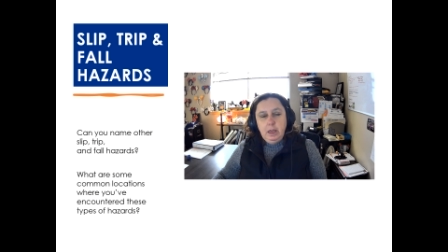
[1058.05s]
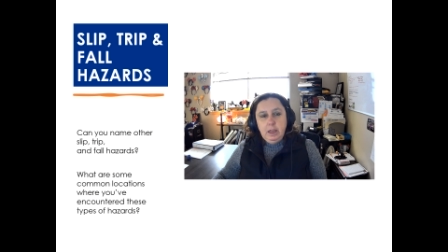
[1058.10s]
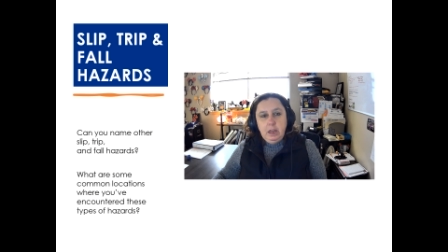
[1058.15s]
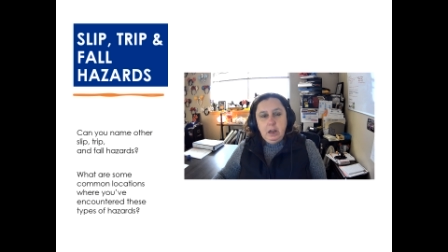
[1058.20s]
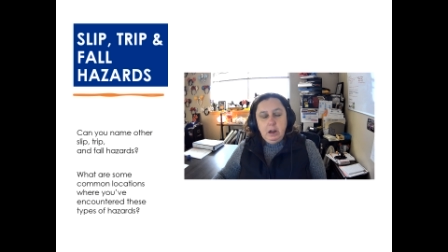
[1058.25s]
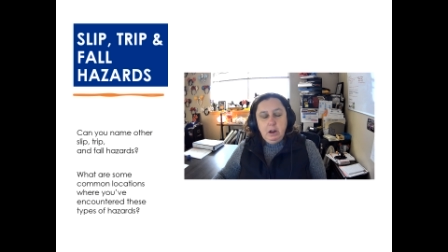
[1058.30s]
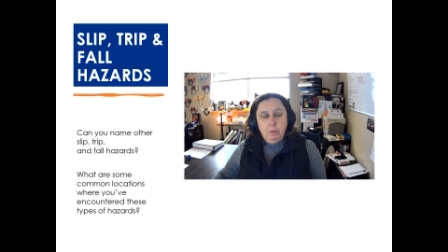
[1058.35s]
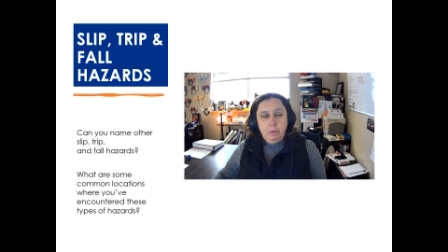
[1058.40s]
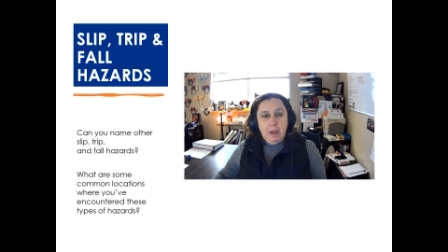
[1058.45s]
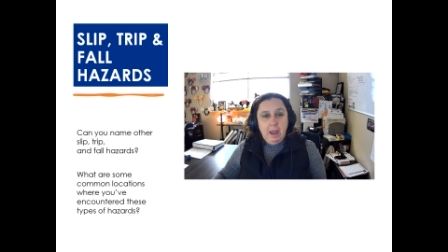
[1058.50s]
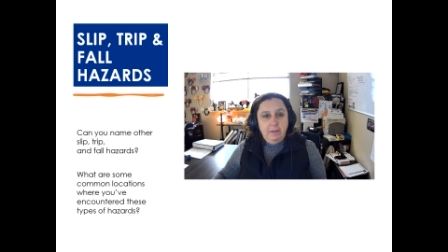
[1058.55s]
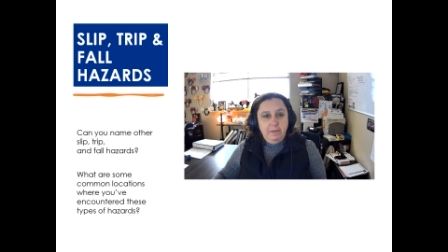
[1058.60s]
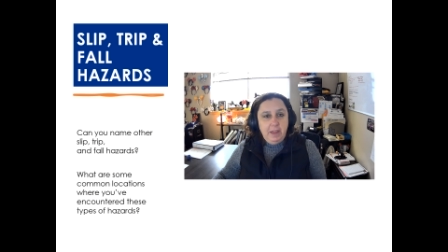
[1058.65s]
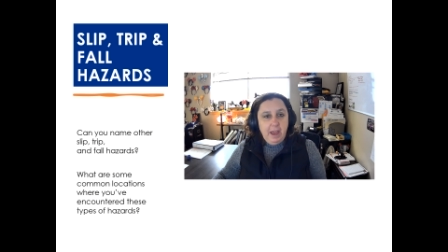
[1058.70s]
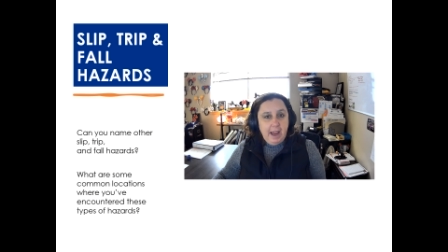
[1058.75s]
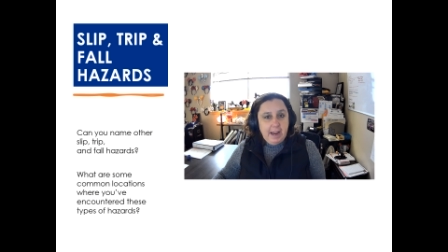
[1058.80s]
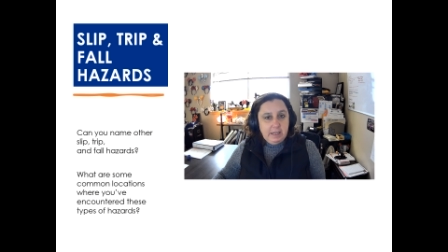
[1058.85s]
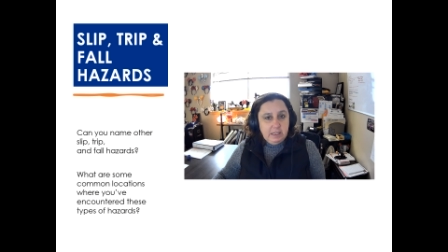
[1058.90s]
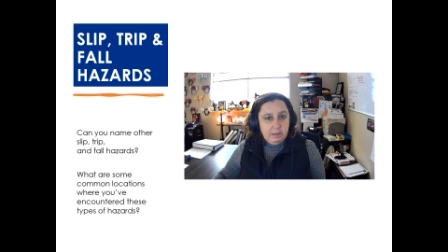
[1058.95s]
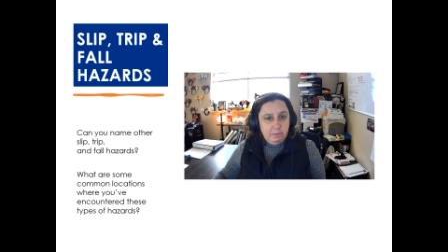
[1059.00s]
you know, we have
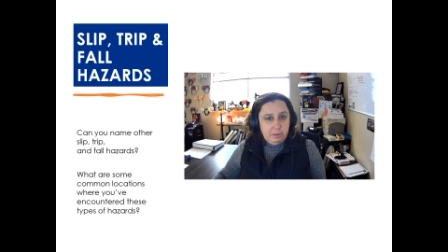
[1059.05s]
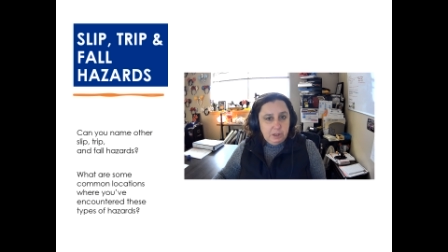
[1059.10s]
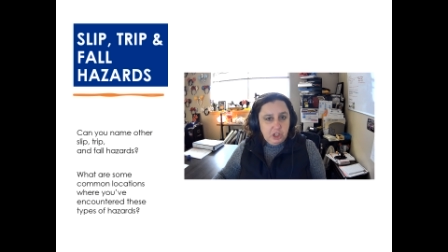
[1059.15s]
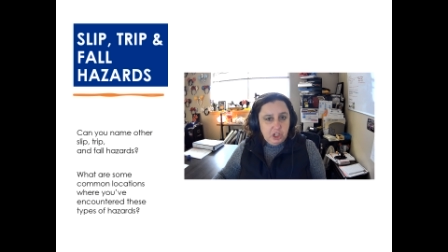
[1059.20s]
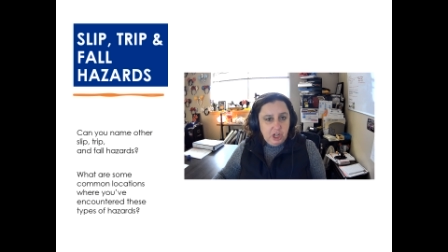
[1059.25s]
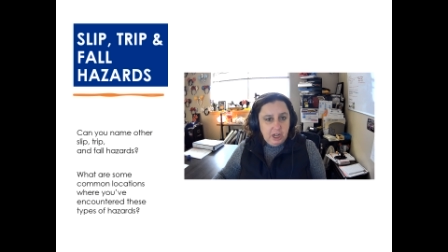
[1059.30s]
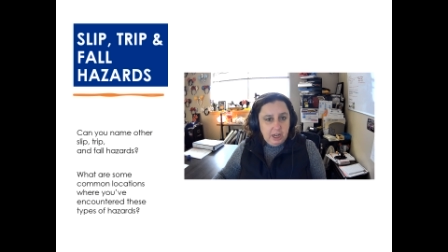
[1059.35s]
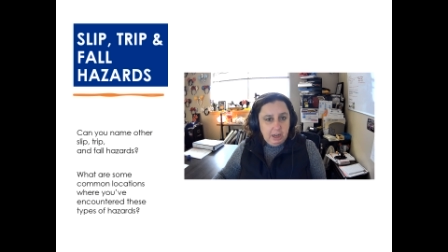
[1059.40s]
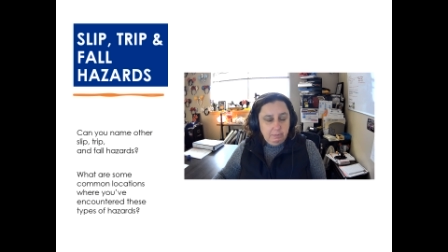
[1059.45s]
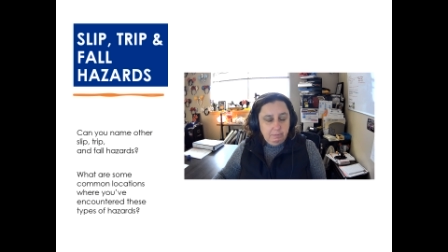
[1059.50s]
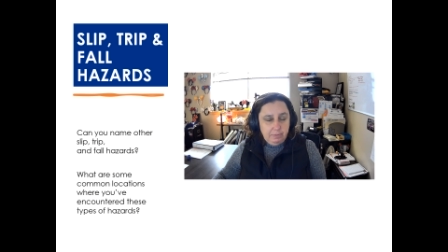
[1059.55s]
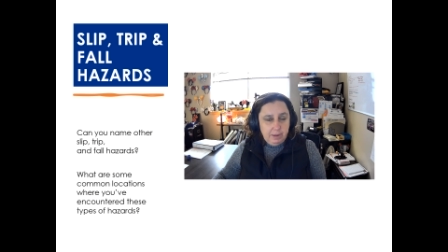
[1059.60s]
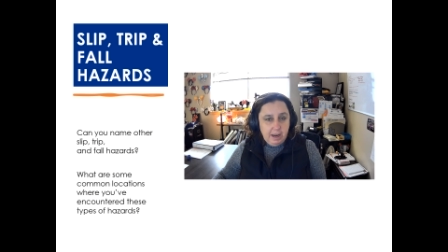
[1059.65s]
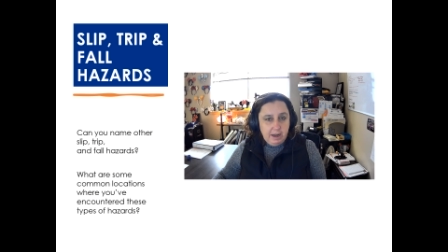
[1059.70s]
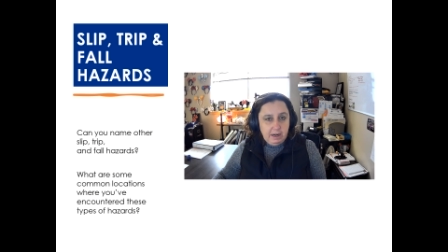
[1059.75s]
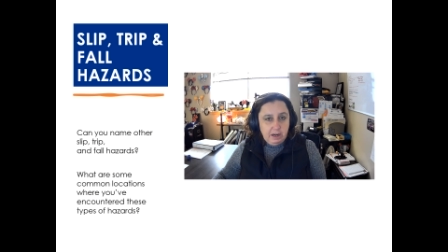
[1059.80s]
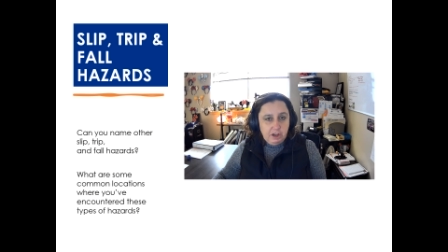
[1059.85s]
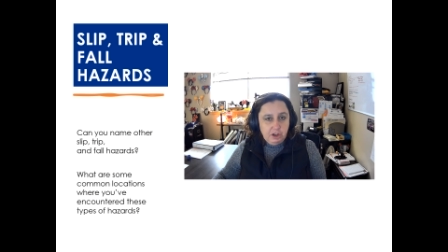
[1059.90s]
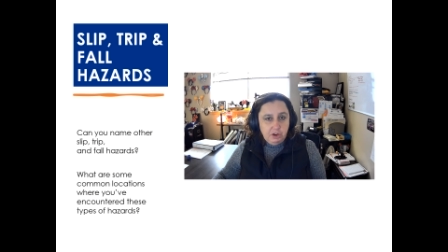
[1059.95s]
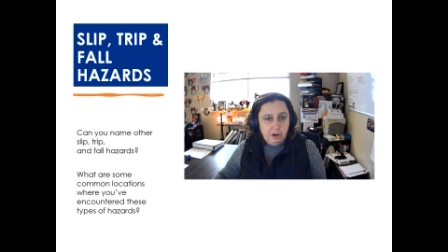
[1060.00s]
the ice machine
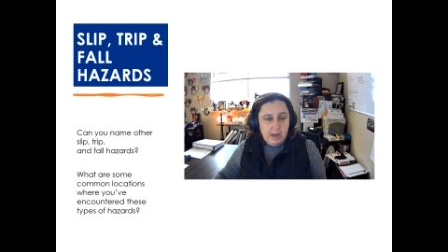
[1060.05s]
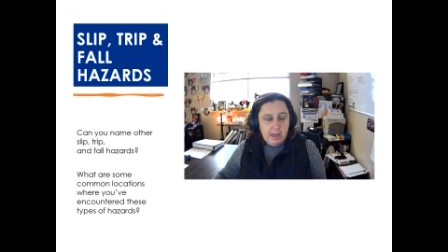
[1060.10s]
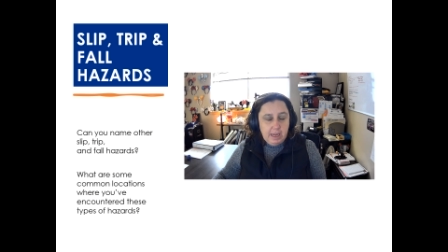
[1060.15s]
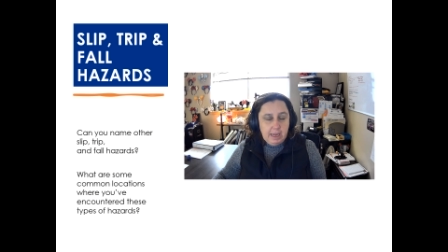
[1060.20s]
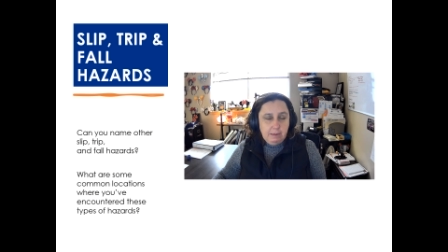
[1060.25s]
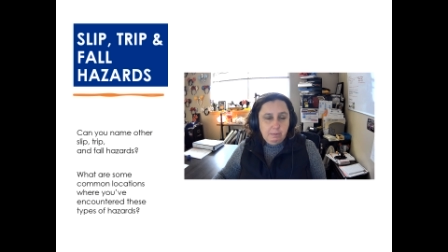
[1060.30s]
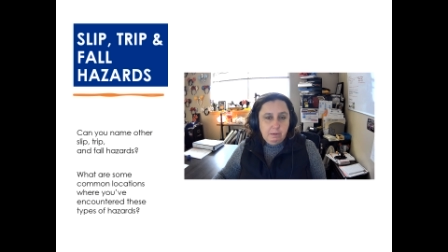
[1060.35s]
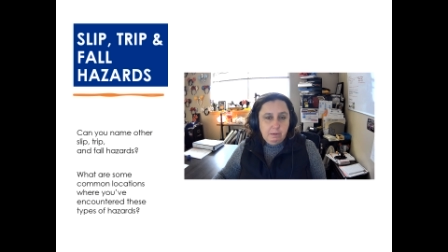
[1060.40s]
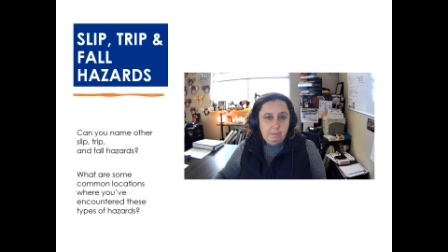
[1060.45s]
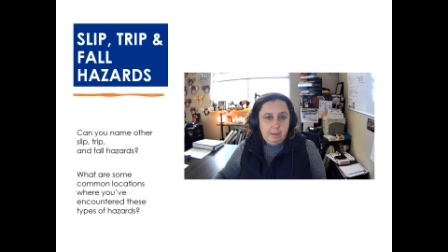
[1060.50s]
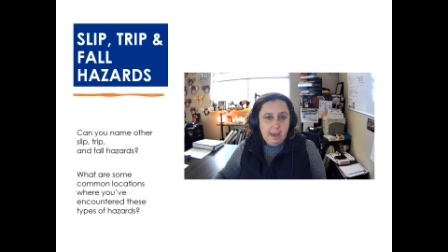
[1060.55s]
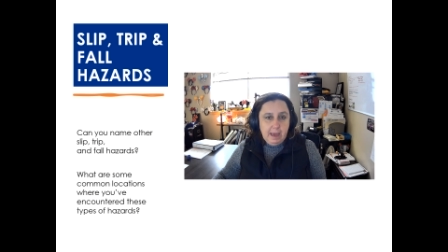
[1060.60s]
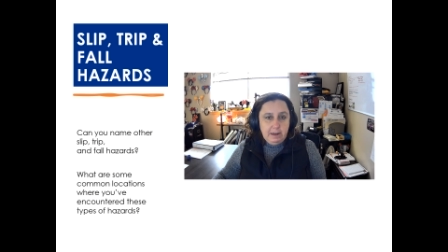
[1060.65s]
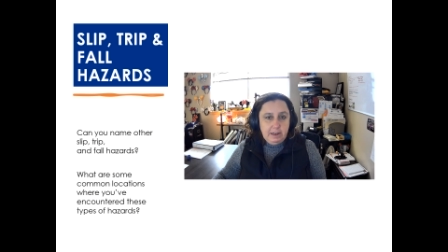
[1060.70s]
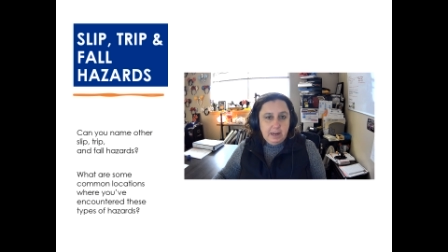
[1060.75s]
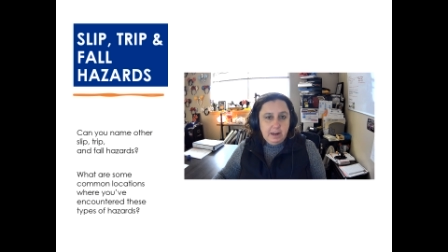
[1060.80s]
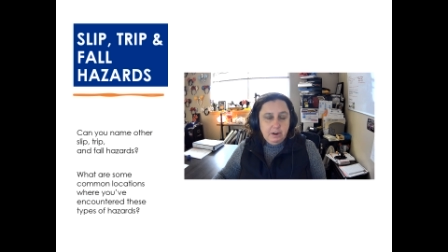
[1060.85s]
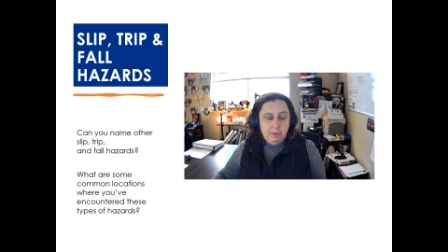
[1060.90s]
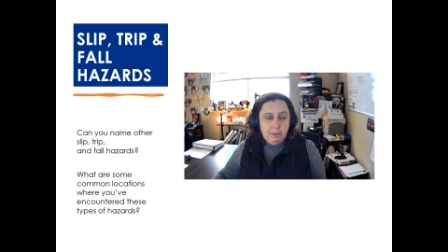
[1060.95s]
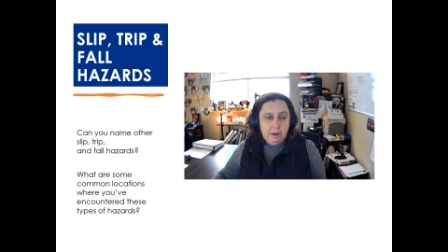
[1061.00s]
and I try and keep a mat
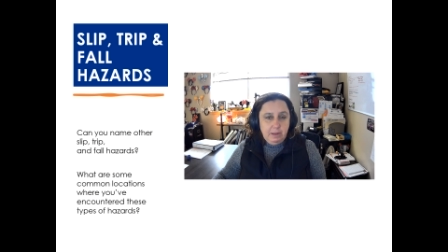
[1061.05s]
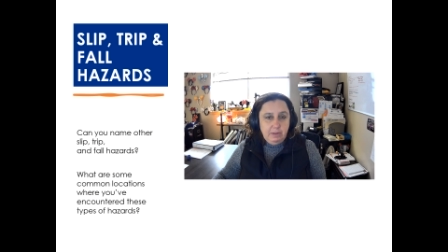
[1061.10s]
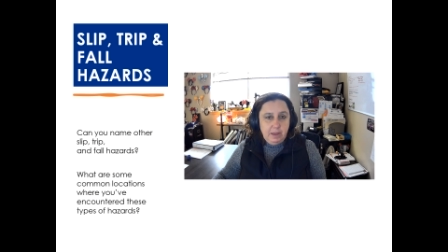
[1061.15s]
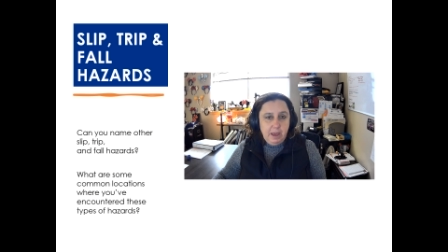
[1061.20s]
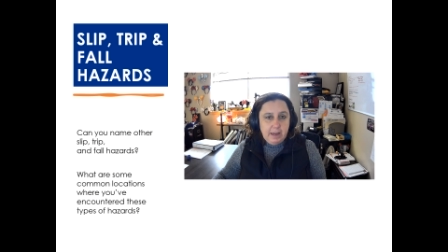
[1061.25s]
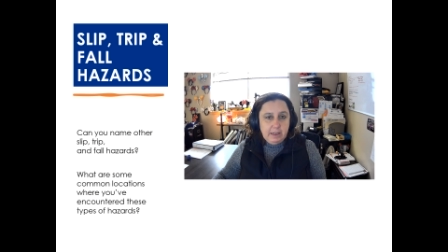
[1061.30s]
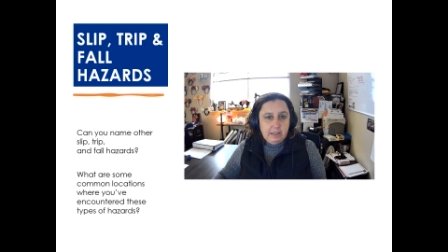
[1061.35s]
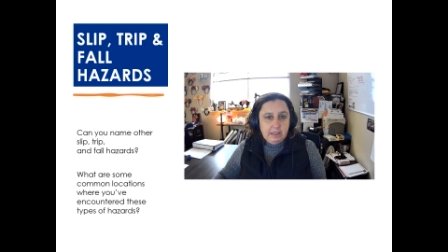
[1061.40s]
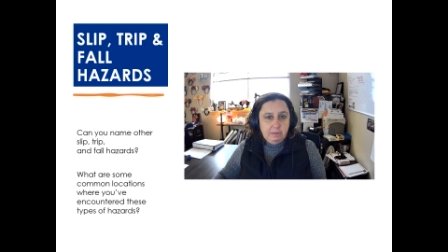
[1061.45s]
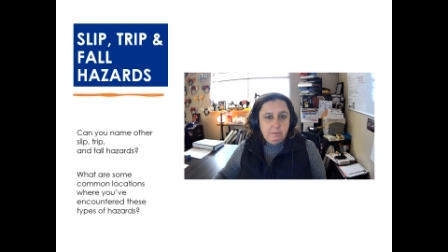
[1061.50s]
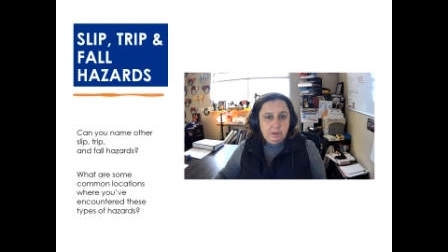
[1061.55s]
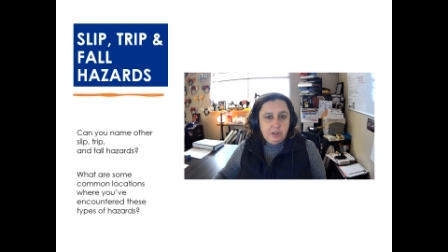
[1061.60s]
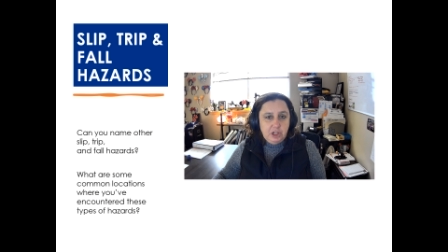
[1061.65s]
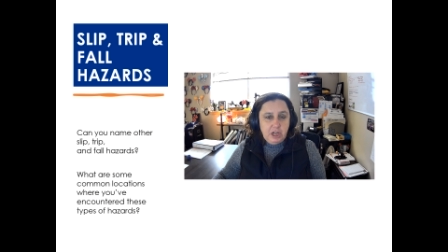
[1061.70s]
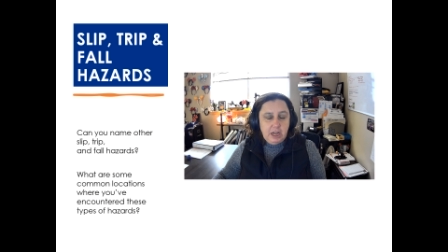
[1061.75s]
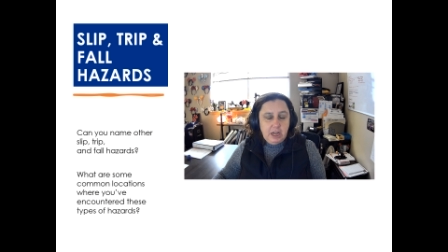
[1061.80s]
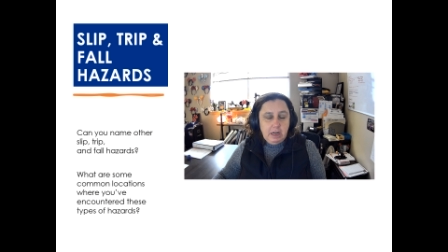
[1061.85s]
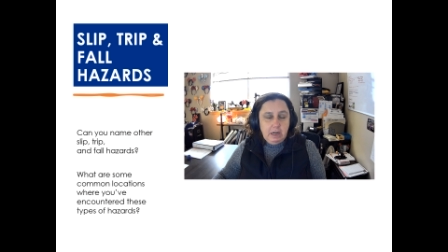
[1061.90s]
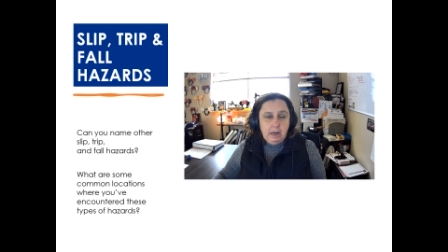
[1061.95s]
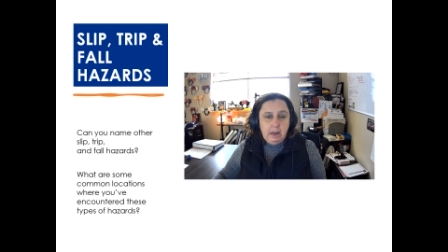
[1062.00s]
down around the ice
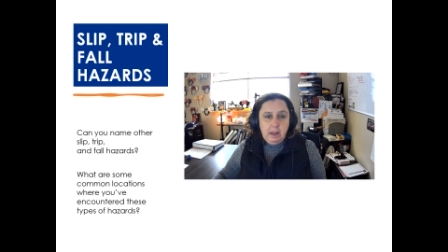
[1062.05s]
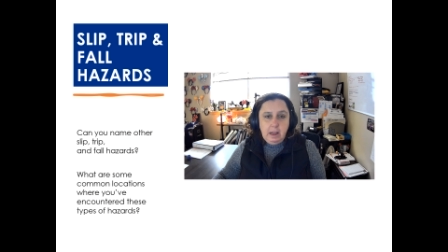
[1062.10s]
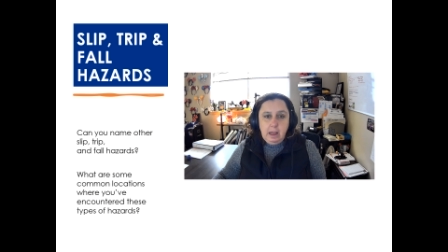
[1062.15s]
machine.